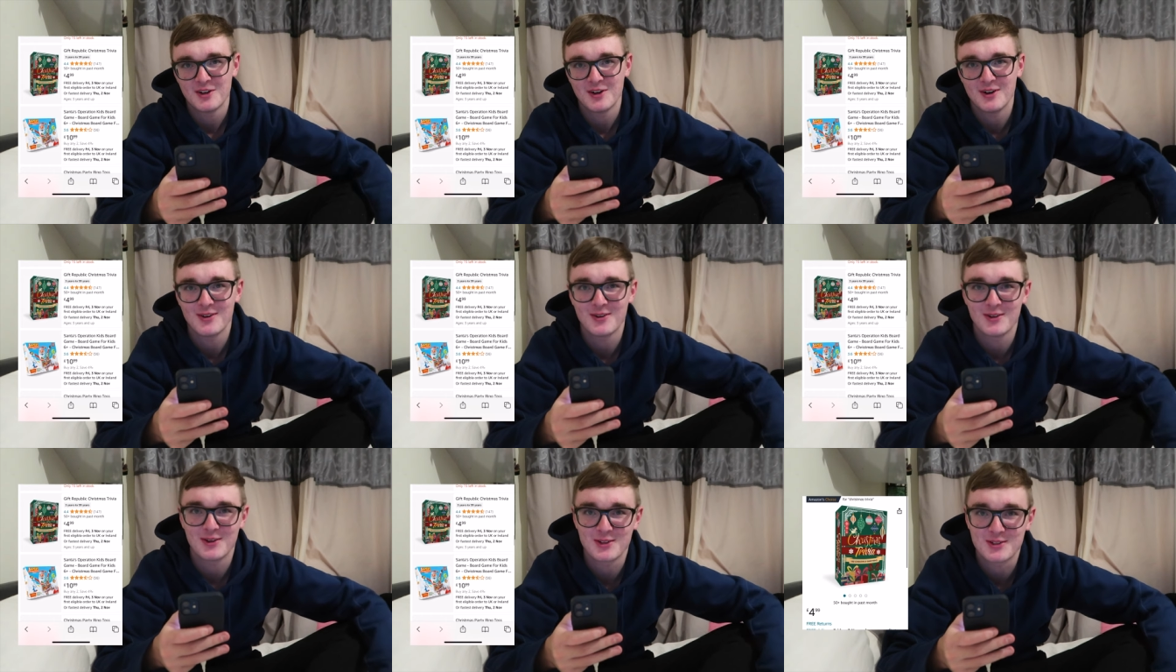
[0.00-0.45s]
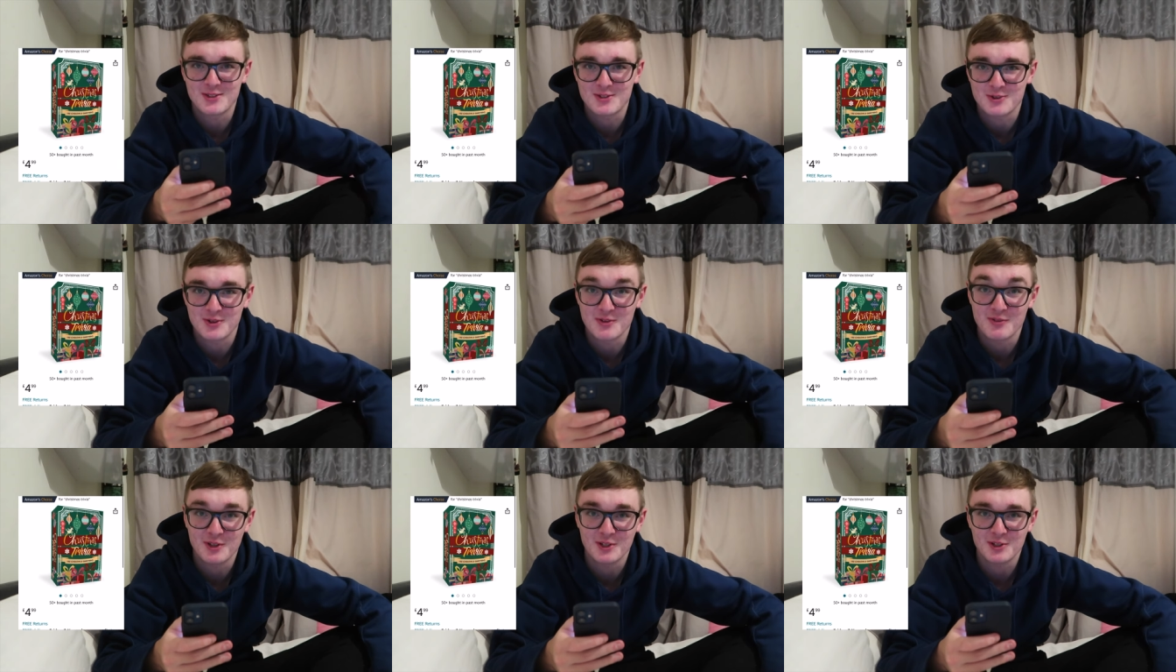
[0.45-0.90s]
I like
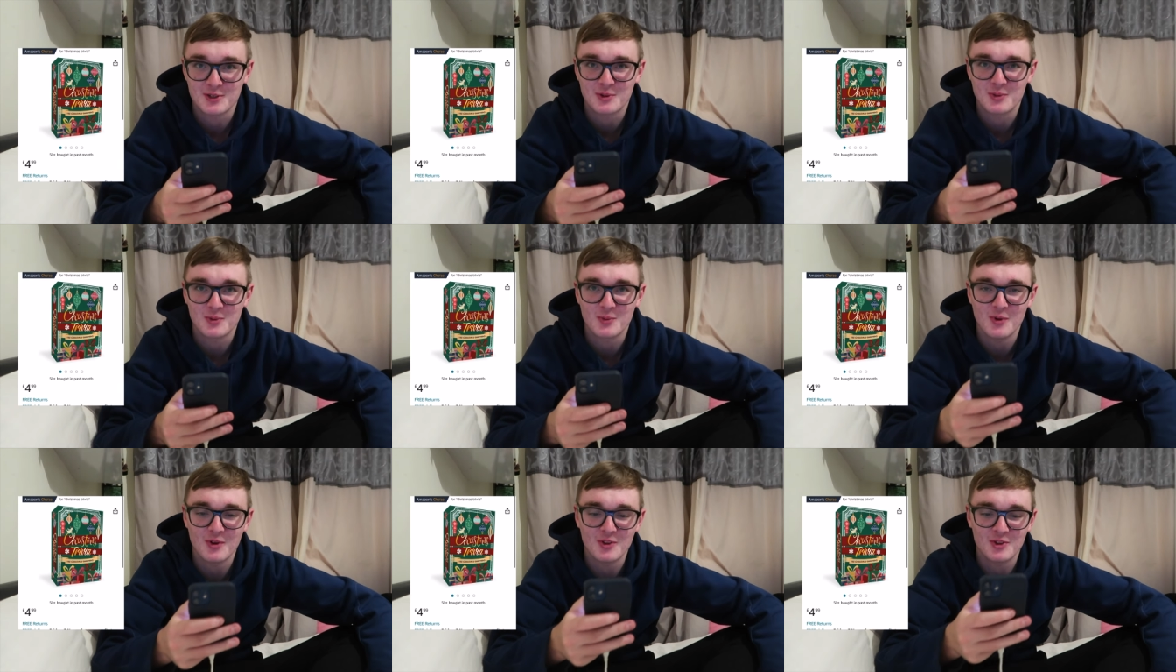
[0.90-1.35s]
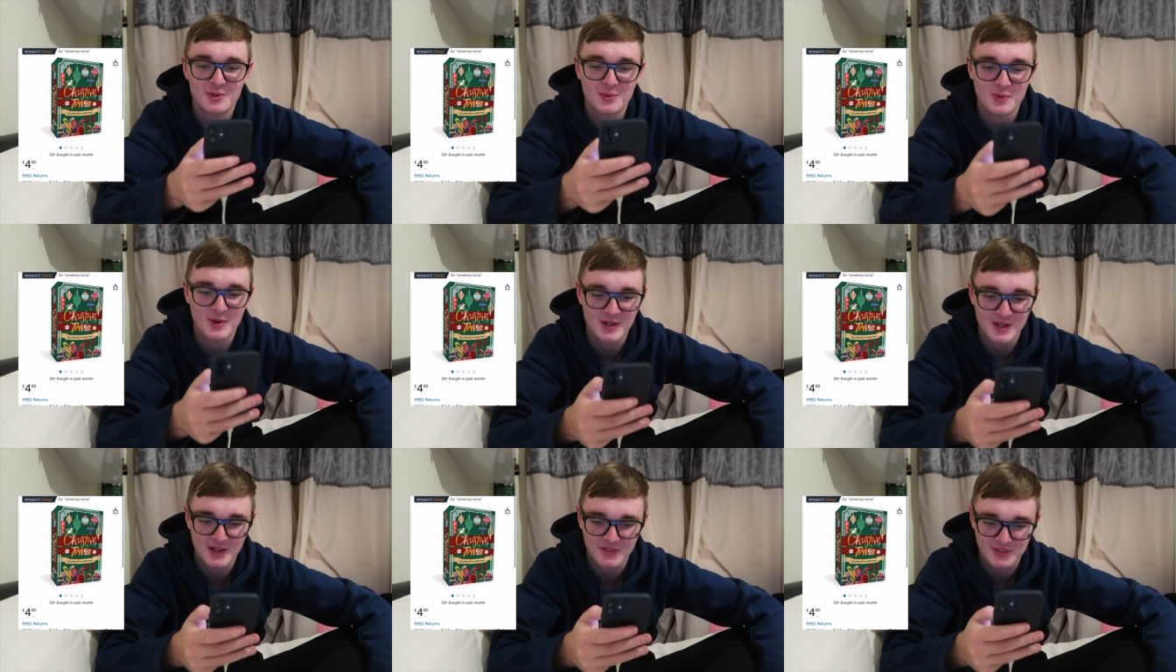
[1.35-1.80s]
trivia ones
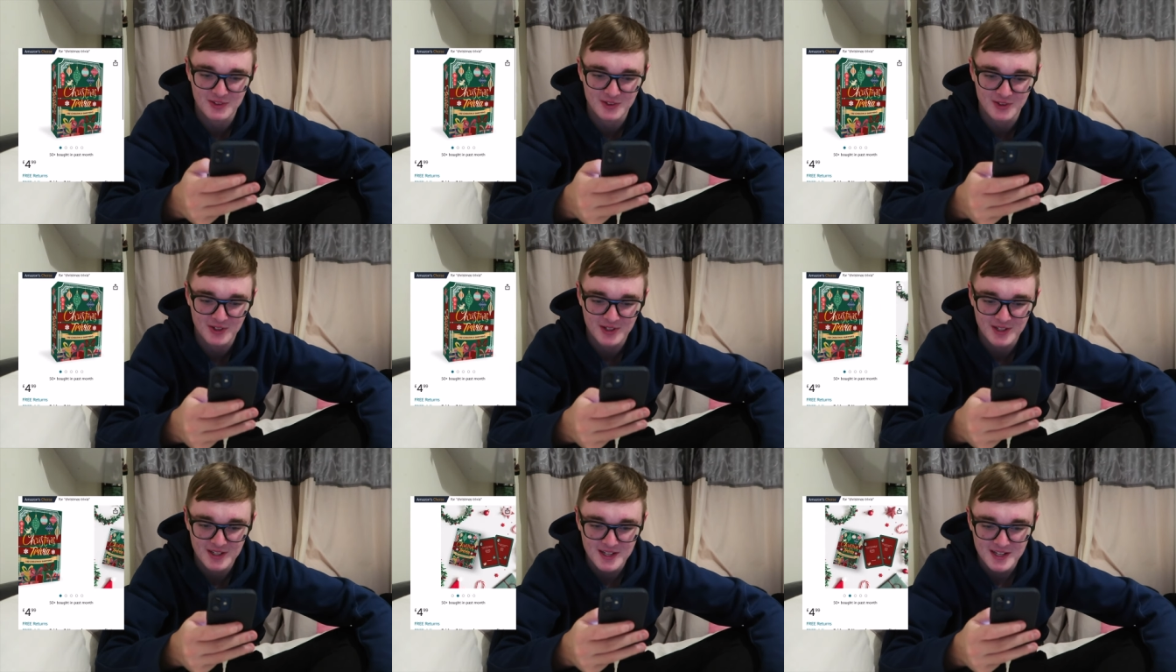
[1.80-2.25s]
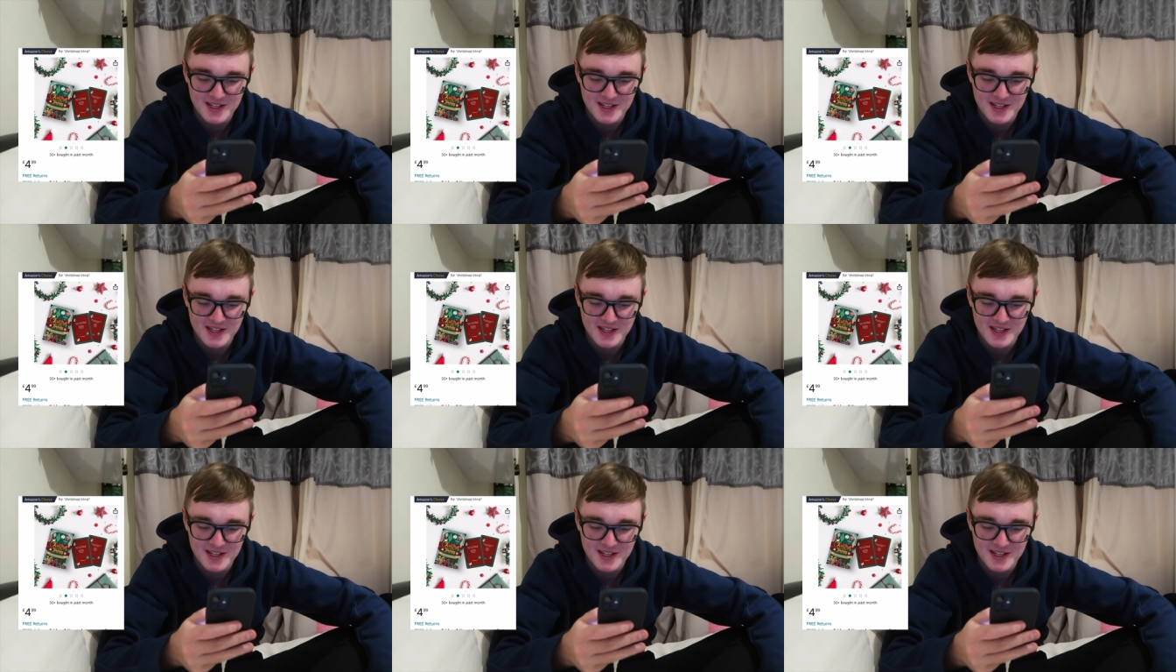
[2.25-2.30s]
where you have to like,